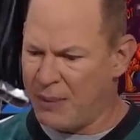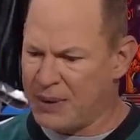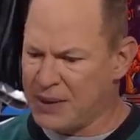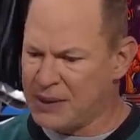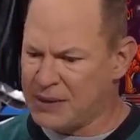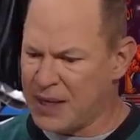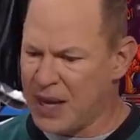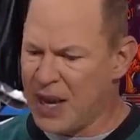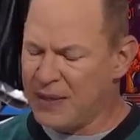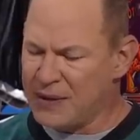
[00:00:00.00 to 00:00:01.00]
I mean, this is a
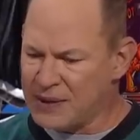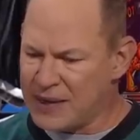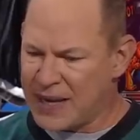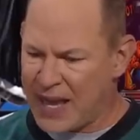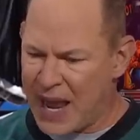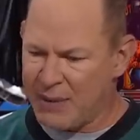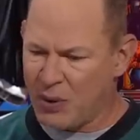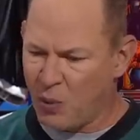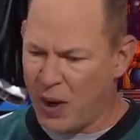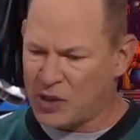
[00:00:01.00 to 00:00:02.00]
this is a game
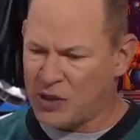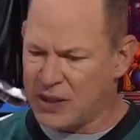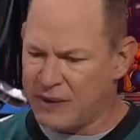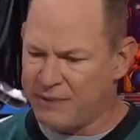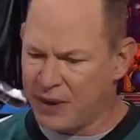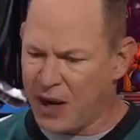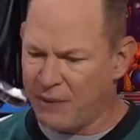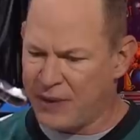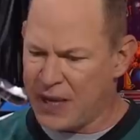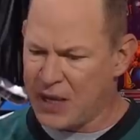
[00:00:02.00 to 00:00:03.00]
in which the
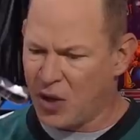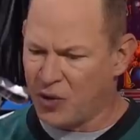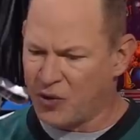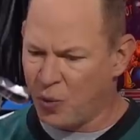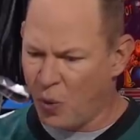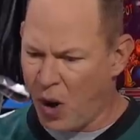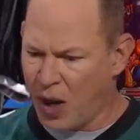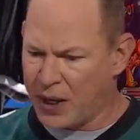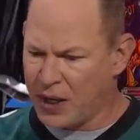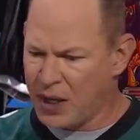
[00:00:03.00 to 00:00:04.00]
Philadelphia Eagles
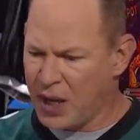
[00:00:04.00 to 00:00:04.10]
won